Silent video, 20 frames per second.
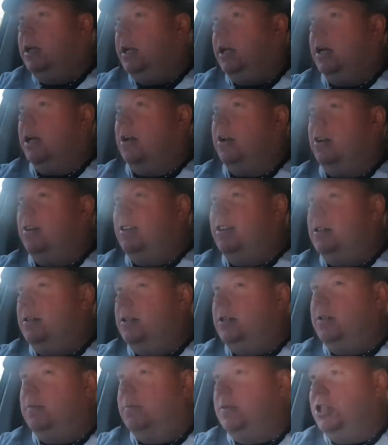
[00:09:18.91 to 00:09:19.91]
you
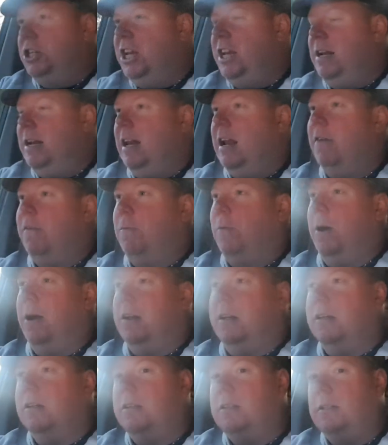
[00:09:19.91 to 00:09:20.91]
know, cheat loved
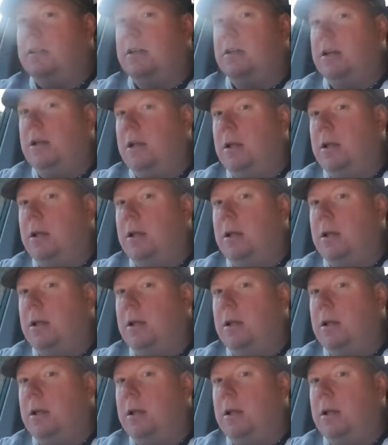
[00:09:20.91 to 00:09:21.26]
ones